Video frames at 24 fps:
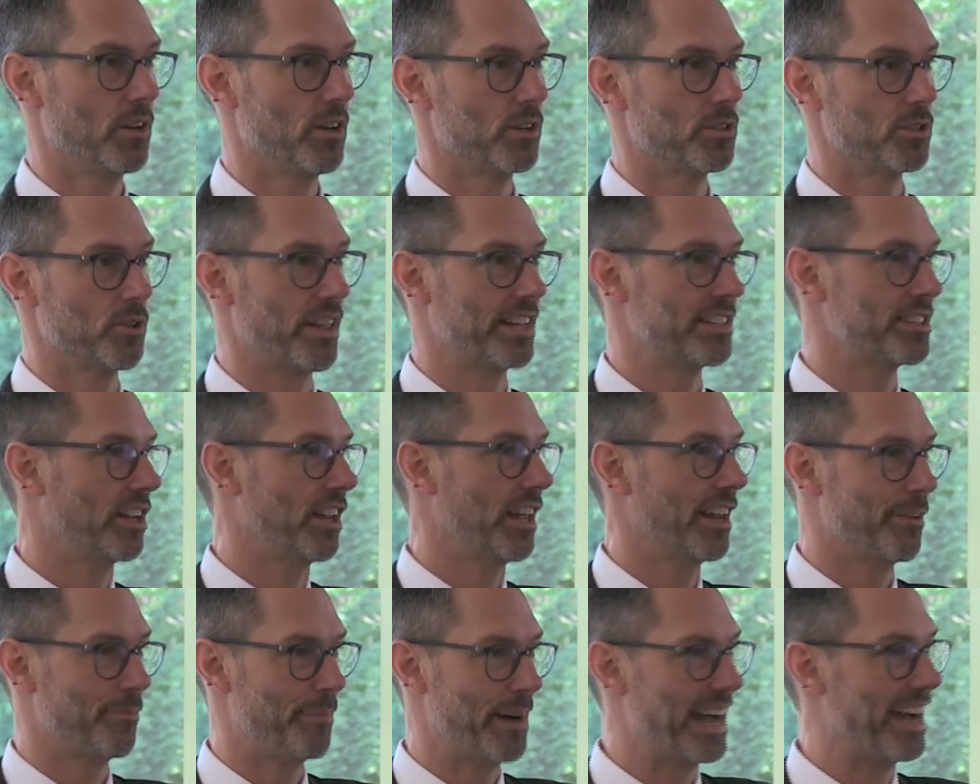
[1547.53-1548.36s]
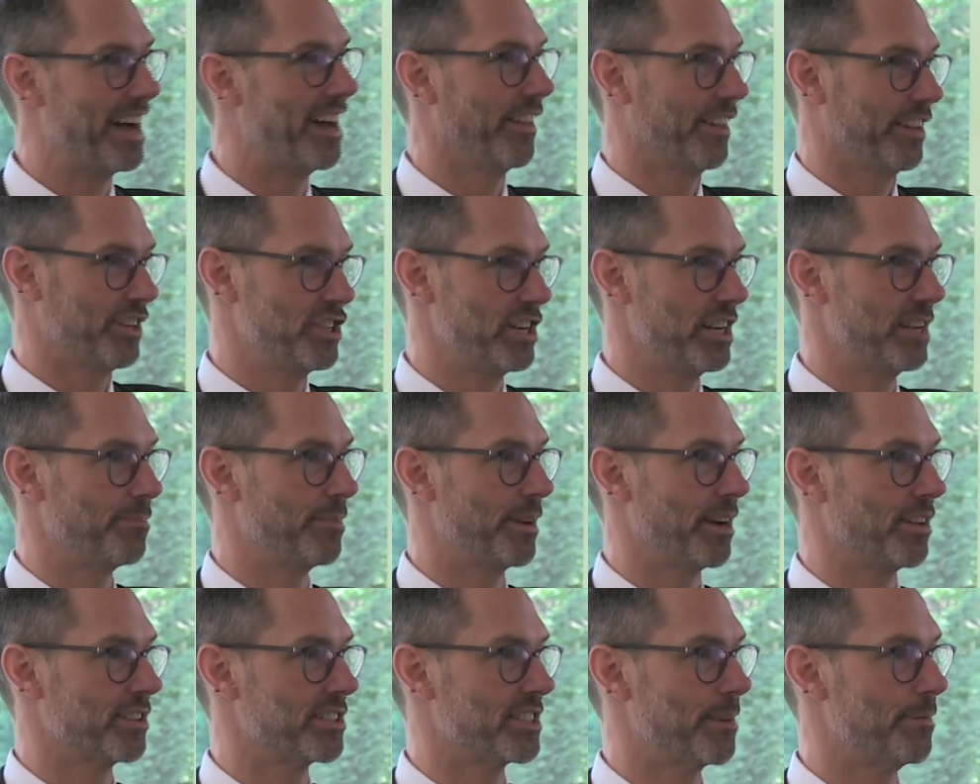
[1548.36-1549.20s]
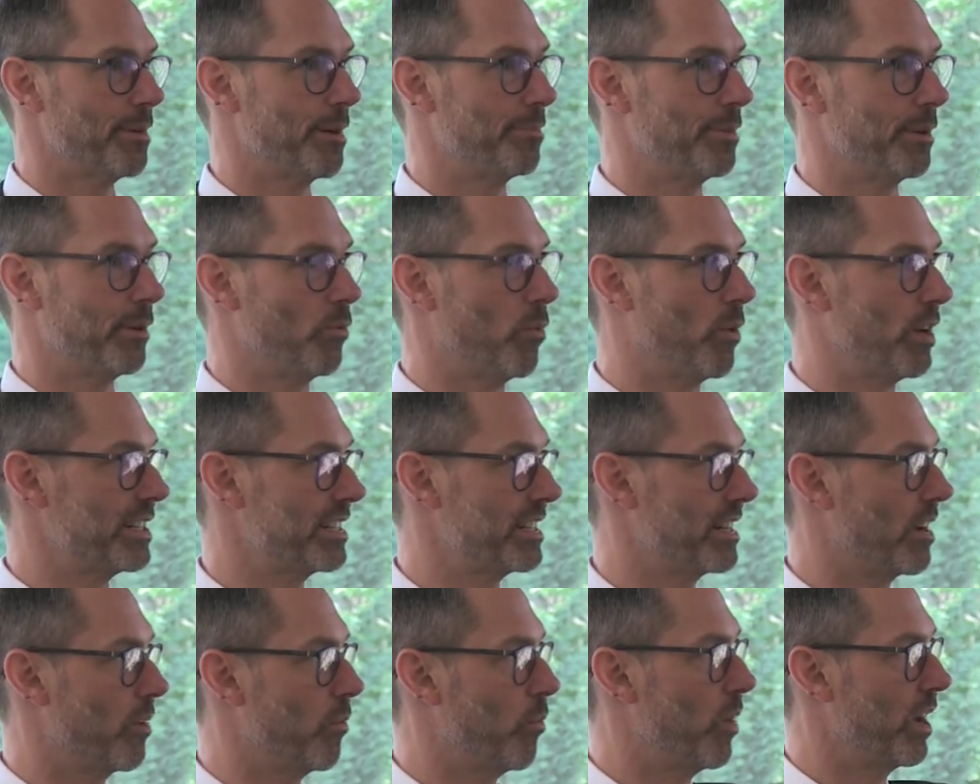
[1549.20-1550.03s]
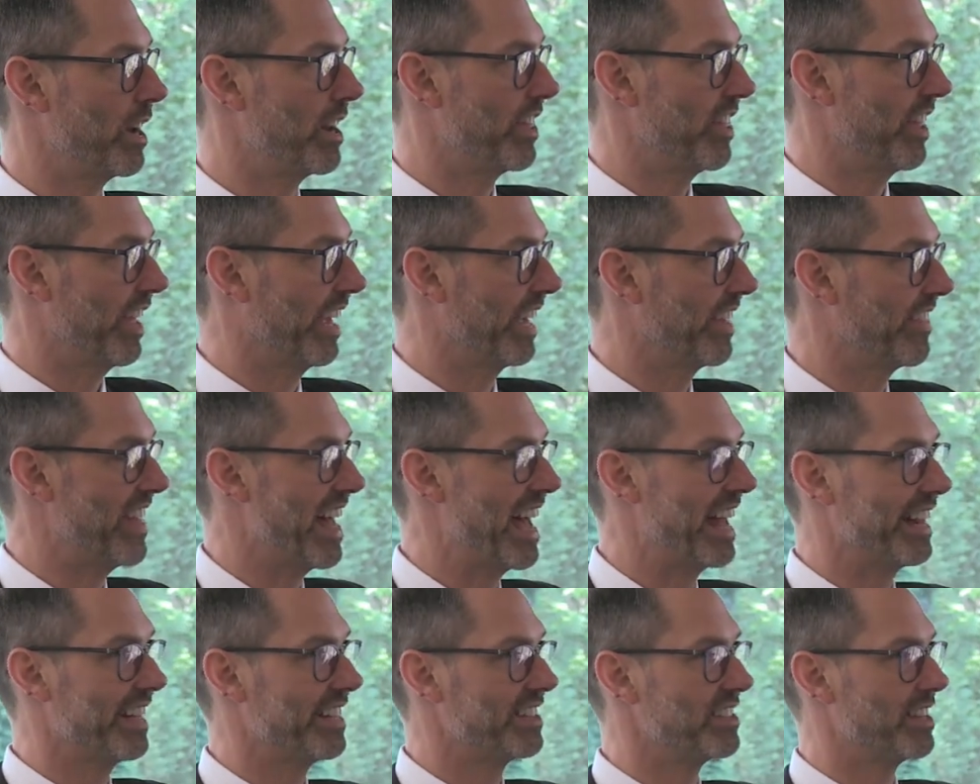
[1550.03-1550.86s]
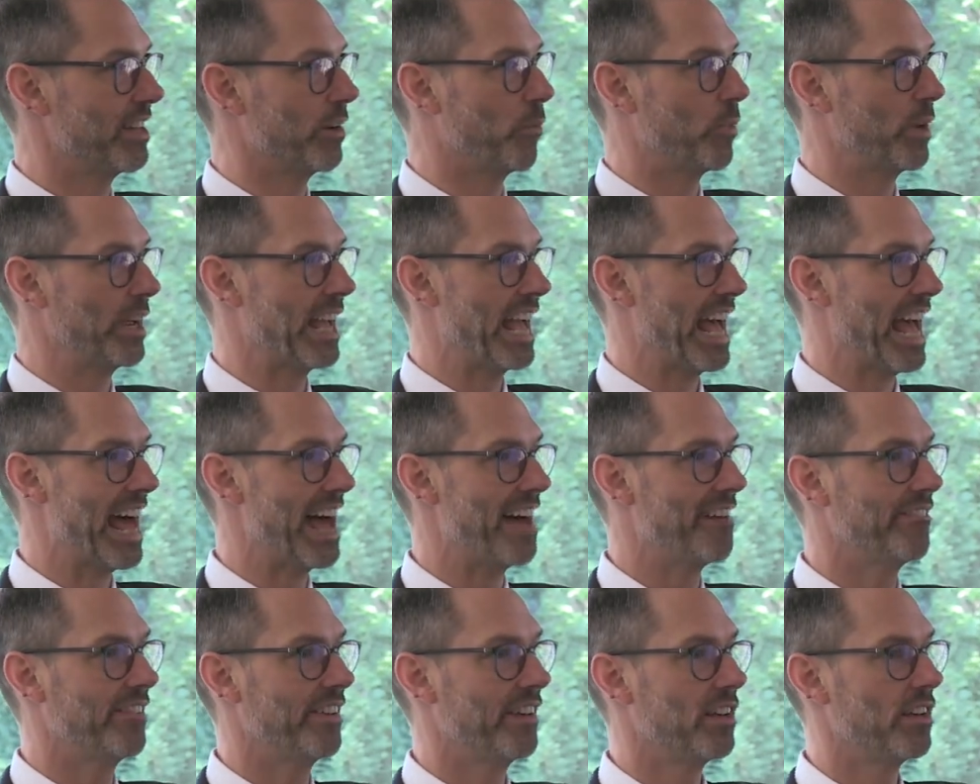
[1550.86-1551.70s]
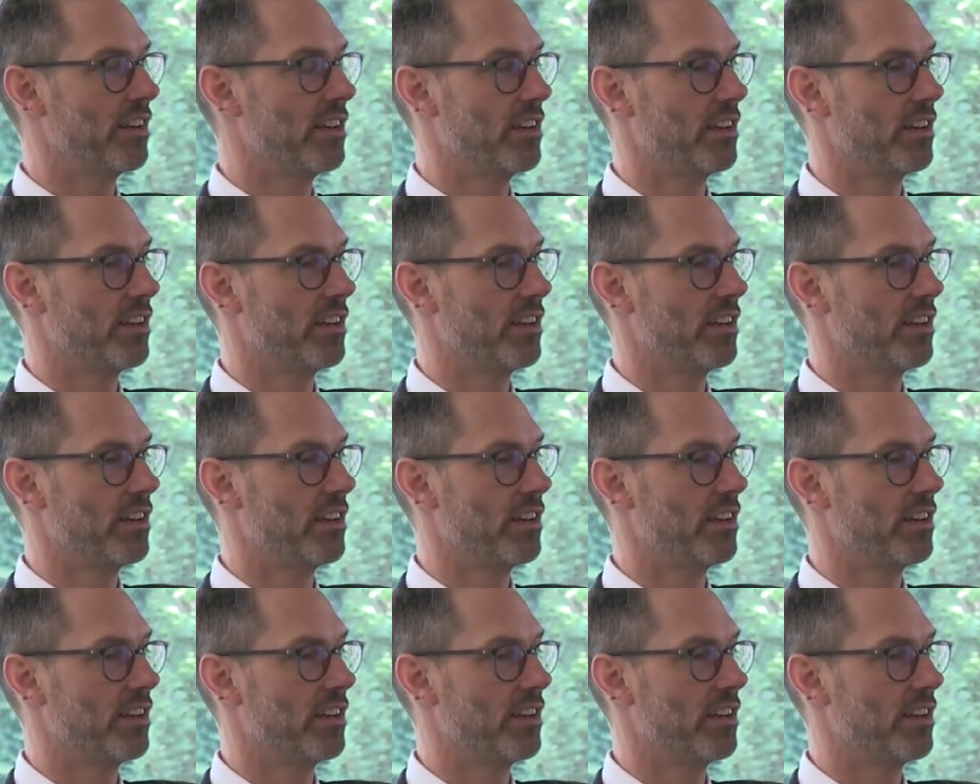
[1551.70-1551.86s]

So that's a lot of biology, but I'll sum up in one, one thing, and that is that we have